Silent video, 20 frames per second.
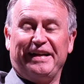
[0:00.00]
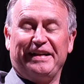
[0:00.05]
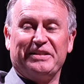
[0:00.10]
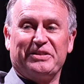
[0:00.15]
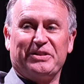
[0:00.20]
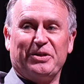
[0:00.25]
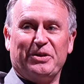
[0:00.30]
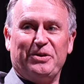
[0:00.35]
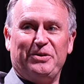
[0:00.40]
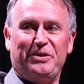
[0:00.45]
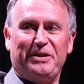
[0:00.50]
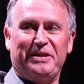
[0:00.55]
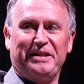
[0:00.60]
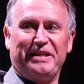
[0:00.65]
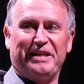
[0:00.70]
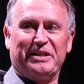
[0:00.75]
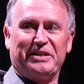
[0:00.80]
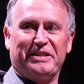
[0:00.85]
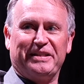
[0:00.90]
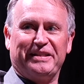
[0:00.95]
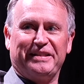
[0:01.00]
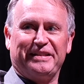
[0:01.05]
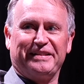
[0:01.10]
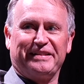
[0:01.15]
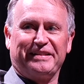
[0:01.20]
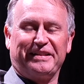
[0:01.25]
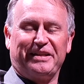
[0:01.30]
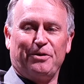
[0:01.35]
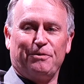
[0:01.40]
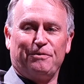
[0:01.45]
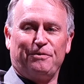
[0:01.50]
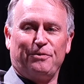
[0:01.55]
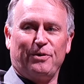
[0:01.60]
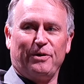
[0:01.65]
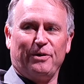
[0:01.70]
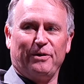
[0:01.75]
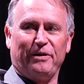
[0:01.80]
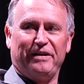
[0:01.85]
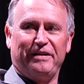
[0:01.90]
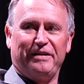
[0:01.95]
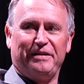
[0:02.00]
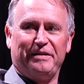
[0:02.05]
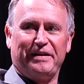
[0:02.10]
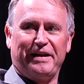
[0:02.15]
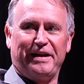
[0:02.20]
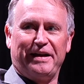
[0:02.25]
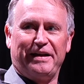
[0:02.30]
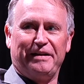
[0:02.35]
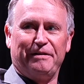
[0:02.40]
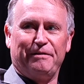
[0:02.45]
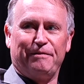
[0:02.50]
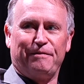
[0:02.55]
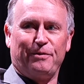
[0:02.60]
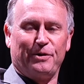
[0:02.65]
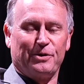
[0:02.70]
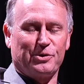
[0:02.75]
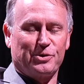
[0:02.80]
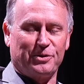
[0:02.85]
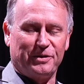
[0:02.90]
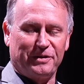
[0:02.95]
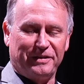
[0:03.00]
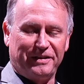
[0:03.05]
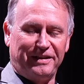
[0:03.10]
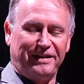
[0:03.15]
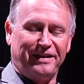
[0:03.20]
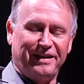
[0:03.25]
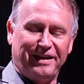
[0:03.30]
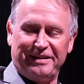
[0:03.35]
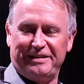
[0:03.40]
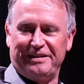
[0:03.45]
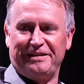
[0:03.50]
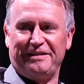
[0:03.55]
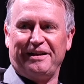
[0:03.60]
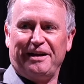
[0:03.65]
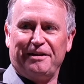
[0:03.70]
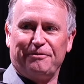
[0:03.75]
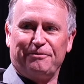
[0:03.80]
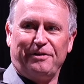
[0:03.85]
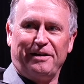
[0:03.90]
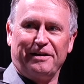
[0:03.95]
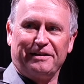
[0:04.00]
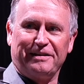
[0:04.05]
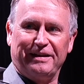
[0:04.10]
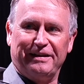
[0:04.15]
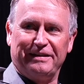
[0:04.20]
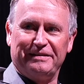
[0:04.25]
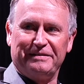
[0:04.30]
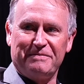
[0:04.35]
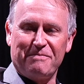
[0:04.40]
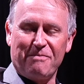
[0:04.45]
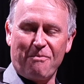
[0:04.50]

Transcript: And so you didn't get to go forward. And fortunately, I did not flunk that.